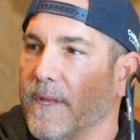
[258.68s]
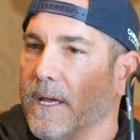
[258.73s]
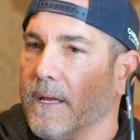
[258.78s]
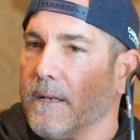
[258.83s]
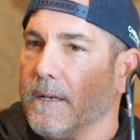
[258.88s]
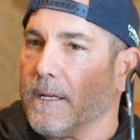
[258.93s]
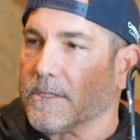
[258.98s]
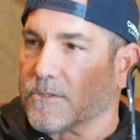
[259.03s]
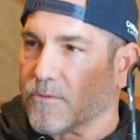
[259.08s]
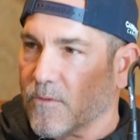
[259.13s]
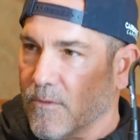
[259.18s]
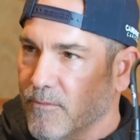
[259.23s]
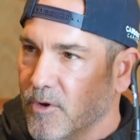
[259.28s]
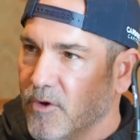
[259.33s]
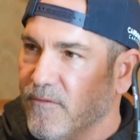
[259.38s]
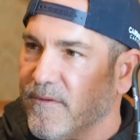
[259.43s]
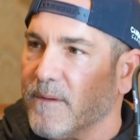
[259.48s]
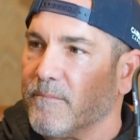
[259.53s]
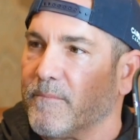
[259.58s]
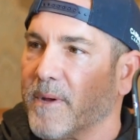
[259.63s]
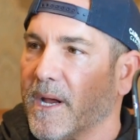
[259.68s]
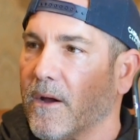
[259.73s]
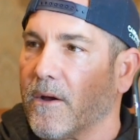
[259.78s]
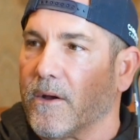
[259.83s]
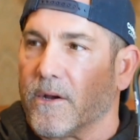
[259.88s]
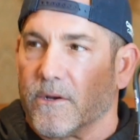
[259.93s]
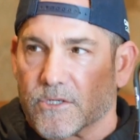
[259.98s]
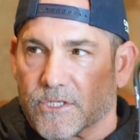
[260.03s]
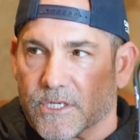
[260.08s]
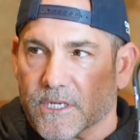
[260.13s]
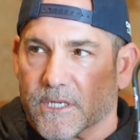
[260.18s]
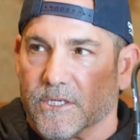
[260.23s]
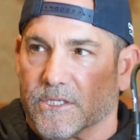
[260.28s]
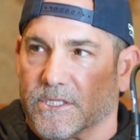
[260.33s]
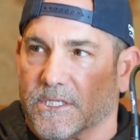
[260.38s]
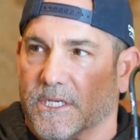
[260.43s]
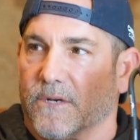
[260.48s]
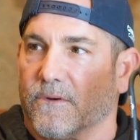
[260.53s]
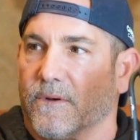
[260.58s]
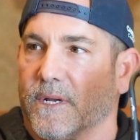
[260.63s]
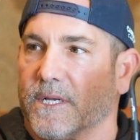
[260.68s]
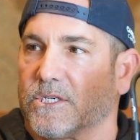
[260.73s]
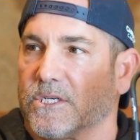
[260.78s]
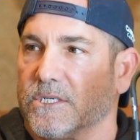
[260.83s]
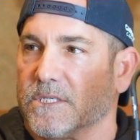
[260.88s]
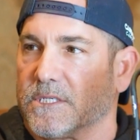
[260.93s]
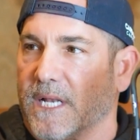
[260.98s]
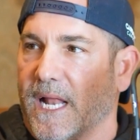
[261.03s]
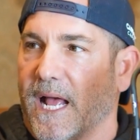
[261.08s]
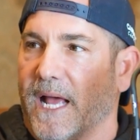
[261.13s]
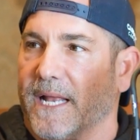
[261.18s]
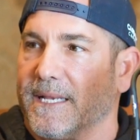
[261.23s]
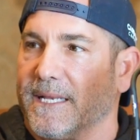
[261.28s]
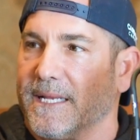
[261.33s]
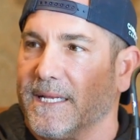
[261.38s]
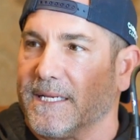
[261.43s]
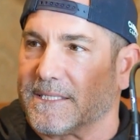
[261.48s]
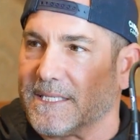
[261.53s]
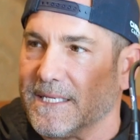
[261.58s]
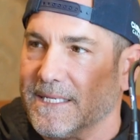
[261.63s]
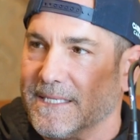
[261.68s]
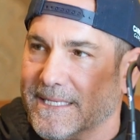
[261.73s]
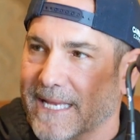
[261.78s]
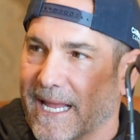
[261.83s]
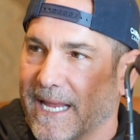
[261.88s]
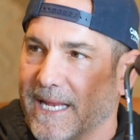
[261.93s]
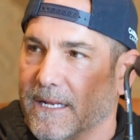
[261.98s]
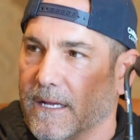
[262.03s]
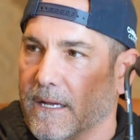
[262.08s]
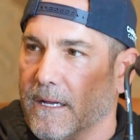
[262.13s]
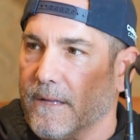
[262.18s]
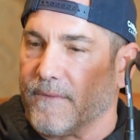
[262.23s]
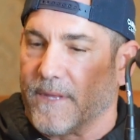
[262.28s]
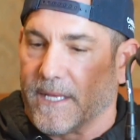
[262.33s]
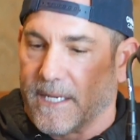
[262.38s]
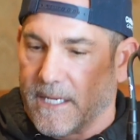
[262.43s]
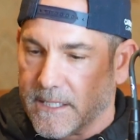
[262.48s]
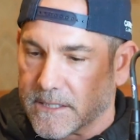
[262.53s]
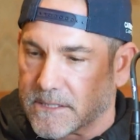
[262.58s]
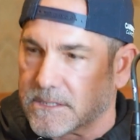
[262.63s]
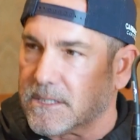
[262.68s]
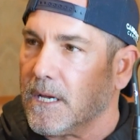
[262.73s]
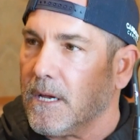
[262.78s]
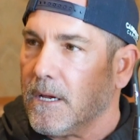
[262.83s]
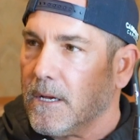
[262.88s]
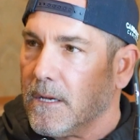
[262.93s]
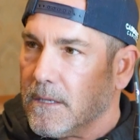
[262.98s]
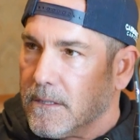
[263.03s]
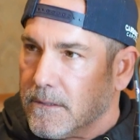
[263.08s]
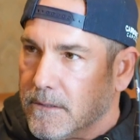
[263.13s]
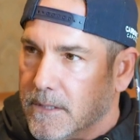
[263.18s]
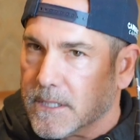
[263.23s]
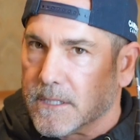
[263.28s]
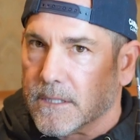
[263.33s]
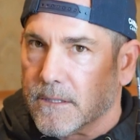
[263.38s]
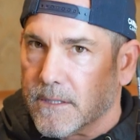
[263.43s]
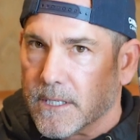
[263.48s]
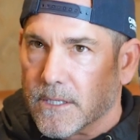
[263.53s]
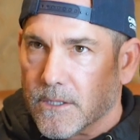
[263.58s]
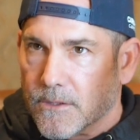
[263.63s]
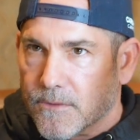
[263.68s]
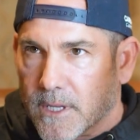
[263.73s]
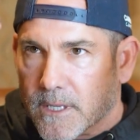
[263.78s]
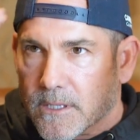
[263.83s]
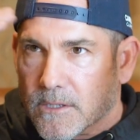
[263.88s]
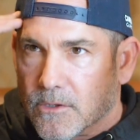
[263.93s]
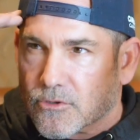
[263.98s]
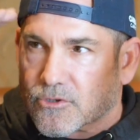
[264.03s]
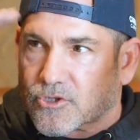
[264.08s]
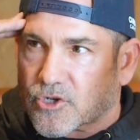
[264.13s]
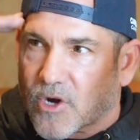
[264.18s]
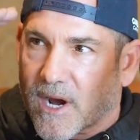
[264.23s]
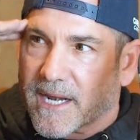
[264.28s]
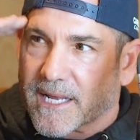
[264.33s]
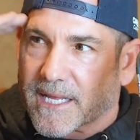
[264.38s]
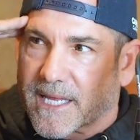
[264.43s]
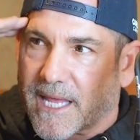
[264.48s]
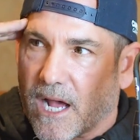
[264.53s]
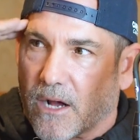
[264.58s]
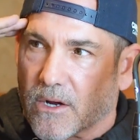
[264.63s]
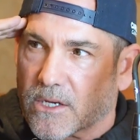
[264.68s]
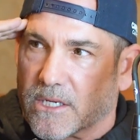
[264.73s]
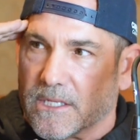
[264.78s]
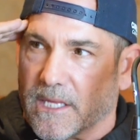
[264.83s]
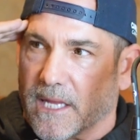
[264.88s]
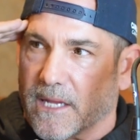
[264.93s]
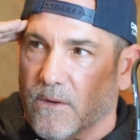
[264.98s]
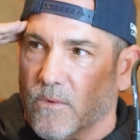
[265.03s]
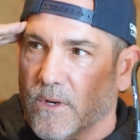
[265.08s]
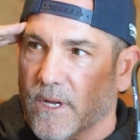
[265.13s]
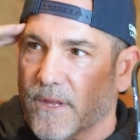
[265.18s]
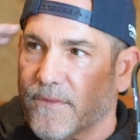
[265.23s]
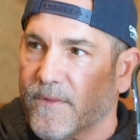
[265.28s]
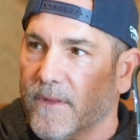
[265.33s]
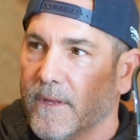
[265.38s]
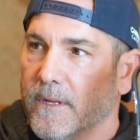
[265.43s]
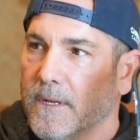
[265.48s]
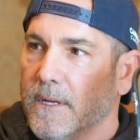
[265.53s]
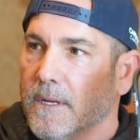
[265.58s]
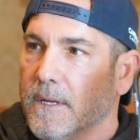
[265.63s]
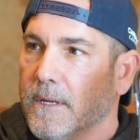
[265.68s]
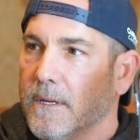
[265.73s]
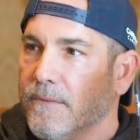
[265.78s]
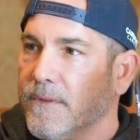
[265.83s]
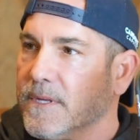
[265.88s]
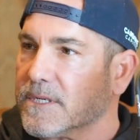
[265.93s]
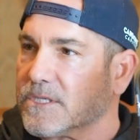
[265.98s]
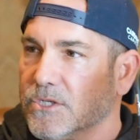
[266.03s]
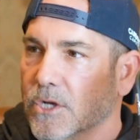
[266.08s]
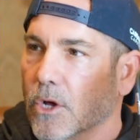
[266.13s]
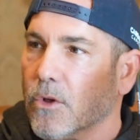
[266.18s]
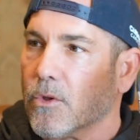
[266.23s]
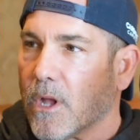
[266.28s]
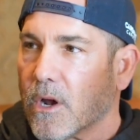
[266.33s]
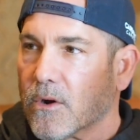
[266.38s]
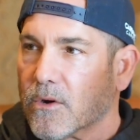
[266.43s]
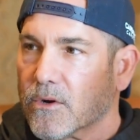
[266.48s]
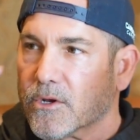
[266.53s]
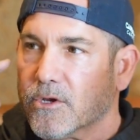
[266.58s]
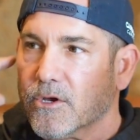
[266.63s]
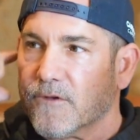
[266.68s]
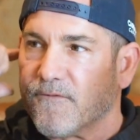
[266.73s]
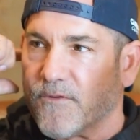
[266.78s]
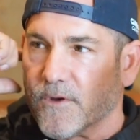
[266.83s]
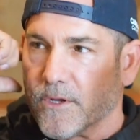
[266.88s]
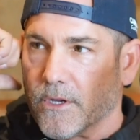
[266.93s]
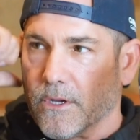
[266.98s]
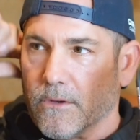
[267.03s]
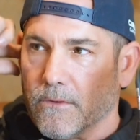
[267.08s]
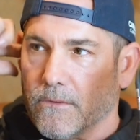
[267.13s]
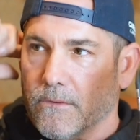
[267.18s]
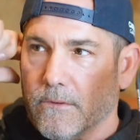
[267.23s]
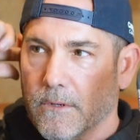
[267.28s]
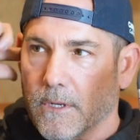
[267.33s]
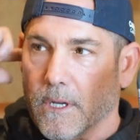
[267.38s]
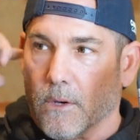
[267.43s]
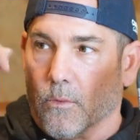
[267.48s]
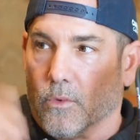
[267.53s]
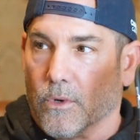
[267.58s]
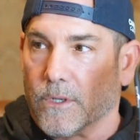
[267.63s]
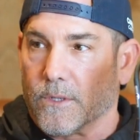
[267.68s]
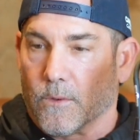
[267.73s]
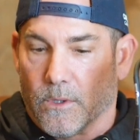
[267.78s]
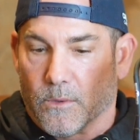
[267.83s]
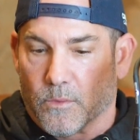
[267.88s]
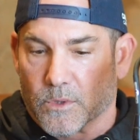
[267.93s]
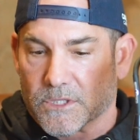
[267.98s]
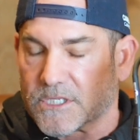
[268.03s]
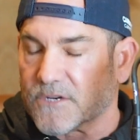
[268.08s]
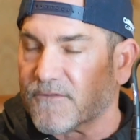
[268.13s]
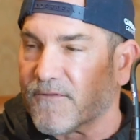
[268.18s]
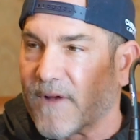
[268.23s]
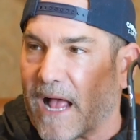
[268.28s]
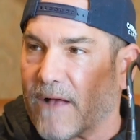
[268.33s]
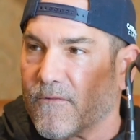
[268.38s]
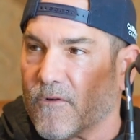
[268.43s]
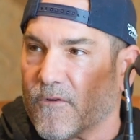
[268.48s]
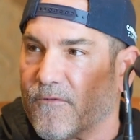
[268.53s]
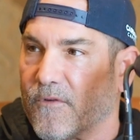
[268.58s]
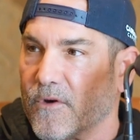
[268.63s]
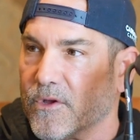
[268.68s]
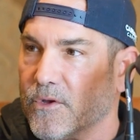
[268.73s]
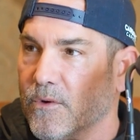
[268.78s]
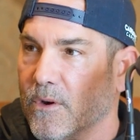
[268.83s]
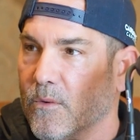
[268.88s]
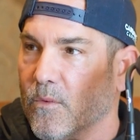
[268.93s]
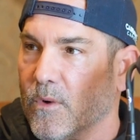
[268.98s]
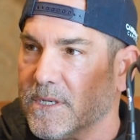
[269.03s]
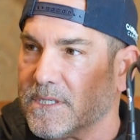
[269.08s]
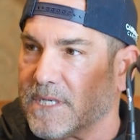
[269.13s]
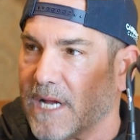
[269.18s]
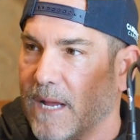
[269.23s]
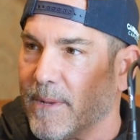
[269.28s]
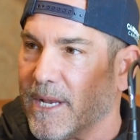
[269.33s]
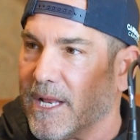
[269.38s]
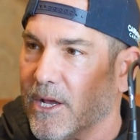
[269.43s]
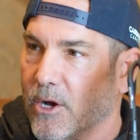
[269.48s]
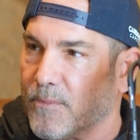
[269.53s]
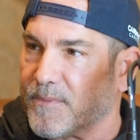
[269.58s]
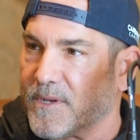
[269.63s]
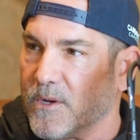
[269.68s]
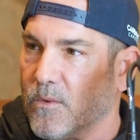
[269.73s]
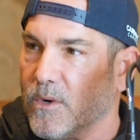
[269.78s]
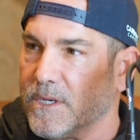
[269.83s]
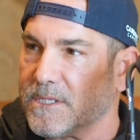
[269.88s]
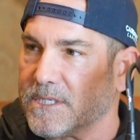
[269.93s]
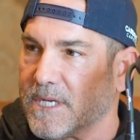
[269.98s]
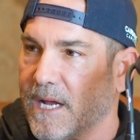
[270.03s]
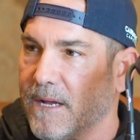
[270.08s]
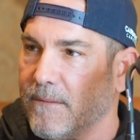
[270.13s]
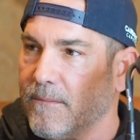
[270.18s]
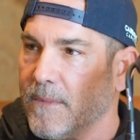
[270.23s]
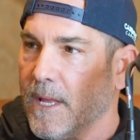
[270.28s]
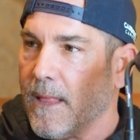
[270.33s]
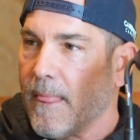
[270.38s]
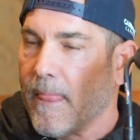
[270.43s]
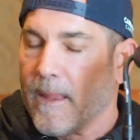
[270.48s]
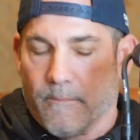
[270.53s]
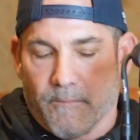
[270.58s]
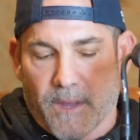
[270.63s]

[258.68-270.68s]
That it's removing barriers and considerations and ideas and data that you're trying to calculate with that's no longer good for you. It was survival for you at one time. It helped at one time.